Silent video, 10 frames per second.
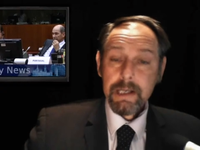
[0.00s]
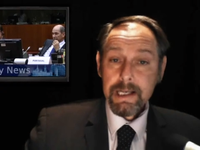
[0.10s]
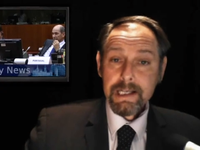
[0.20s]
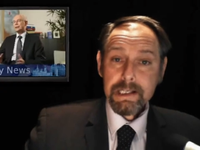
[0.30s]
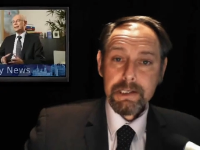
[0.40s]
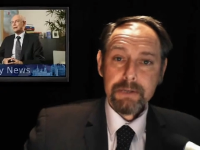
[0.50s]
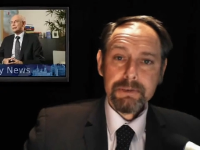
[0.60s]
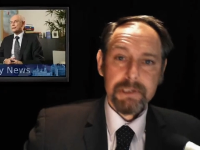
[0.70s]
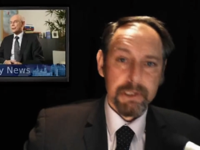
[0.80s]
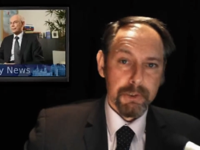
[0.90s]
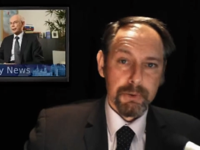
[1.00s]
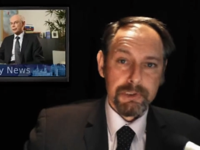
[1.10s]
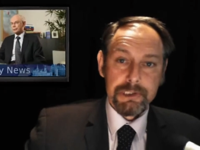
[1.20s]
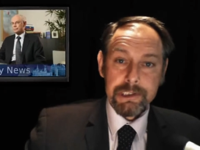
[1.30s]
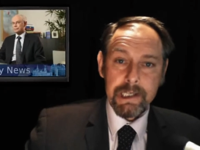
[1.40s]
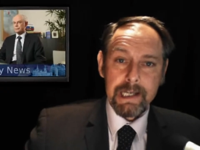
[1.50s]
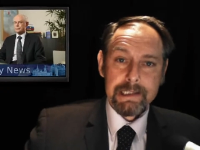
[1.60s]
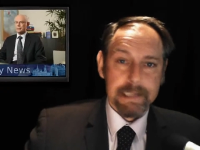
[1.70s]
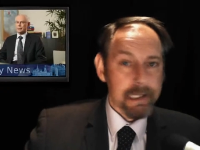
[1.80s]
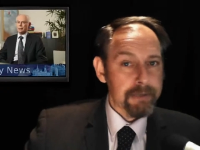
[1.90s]
EU secures cheese
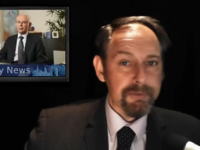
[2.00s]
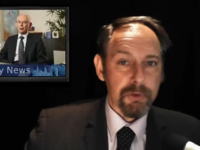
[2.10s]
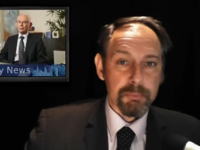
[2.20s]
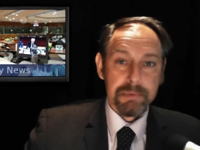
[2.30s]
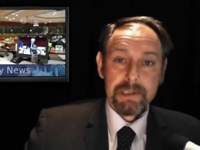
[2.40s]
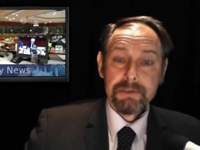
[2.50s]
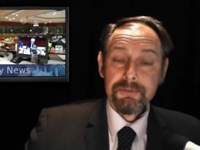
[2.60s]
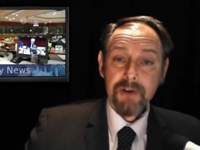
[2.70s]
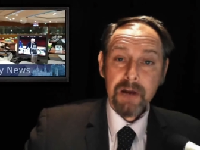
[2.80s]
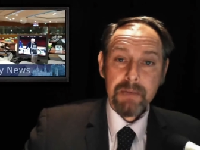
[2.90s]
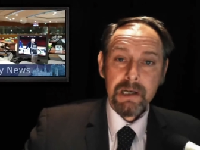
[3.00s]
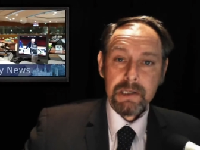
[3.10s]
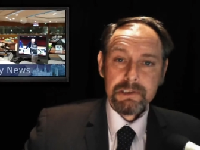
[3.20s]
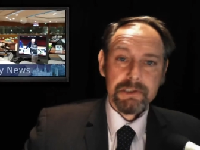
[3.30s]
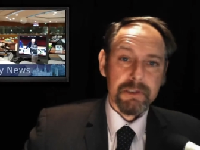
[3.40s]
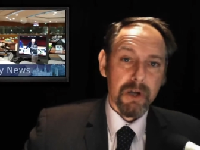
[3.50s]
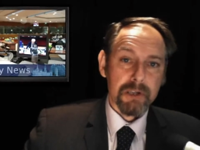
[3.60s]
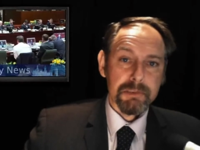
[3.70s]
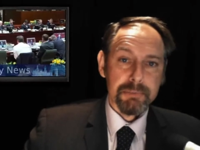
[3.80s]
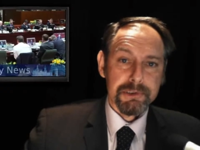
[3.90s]
deal for Bristol farmer to
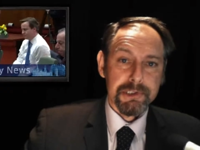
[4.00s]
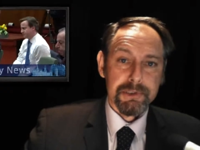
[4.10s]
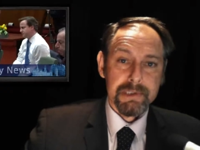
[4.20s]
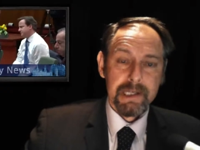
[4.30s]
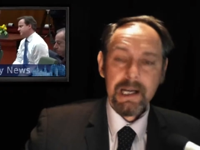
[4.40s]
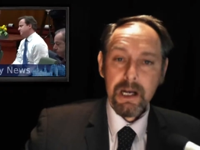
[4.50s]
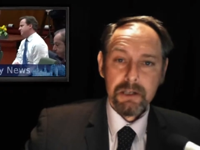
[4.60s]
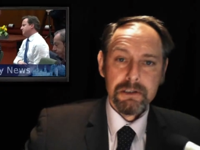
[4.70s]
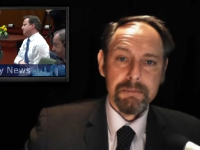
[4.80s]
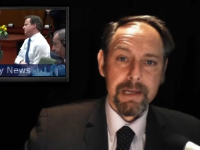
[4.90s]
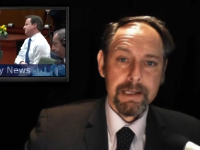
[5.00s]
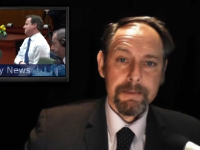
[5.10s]
start producing halloumi.